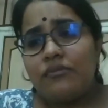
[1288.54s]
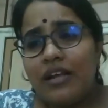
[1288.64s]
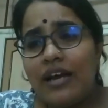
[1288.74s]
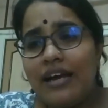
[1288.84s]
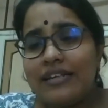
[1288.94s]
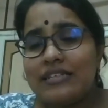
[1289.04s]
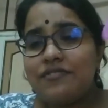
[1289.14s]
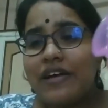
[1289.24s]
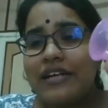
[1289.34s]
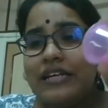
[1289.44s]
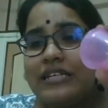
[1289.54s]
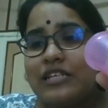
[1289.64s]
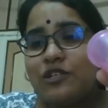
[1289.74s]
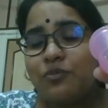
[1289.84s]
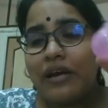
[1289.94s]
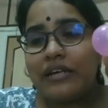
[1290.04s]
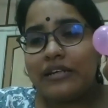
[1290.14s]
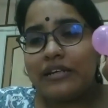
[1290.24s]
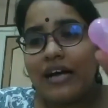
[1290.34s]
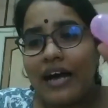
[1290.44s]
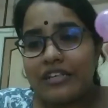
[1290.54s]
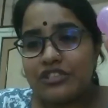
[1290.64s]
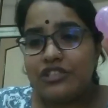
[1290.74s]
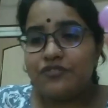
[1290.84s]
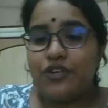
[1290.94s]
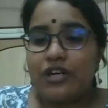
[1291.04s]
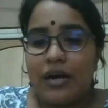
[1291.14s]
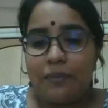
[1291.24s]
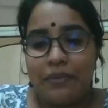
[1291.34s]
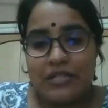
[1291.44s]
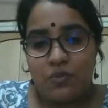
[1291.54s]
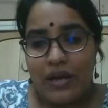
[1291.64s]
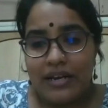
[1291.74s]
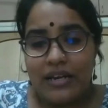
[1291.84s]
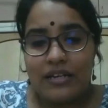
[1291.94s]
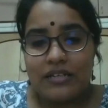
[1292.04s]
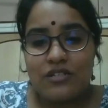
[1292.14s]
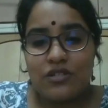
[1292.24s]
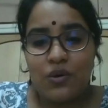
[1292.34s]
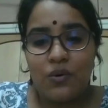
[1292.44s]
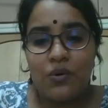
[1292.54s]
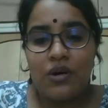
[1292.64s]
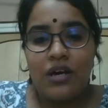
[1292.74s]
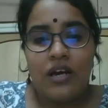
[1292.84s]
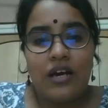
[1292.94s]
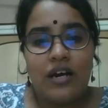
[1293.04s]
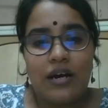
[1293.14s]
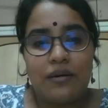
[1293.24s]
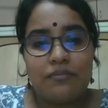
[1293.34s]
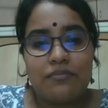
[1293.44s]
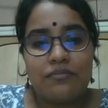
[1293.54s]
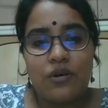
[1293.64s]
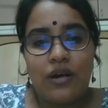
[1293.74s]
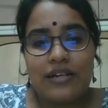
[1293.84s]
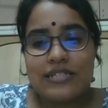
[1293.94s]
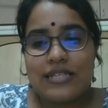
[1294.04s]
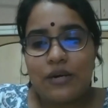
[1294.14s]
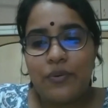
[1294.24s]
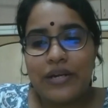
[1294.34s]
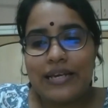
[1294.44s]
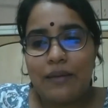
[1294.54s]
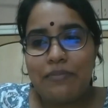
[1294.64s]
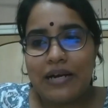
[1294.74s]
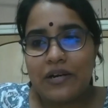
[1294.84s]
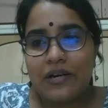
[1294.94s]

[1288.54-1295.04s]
and it's very easy to maintain the hygiene for a cup as well so um, i'll just quickly come back to the